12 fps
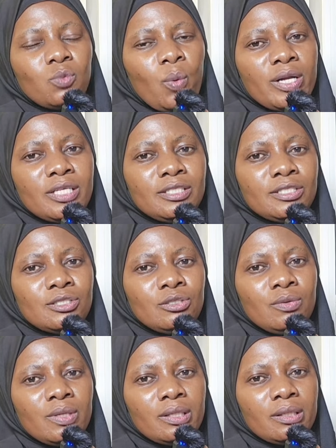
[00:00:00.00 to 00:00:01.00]
what is he
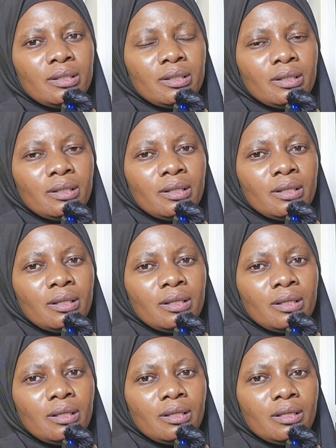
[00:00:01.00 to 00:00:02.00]
doing?
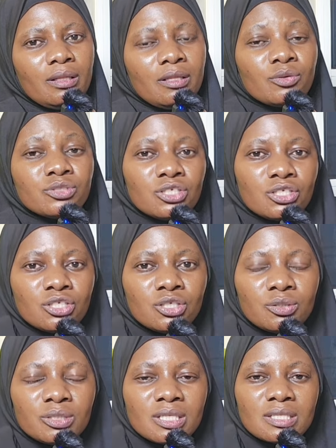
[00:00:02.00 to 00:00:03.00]
They were just
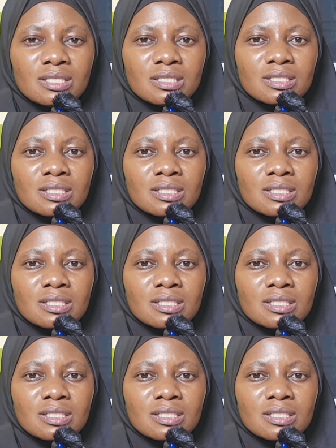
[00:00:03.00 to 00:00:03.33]
curious.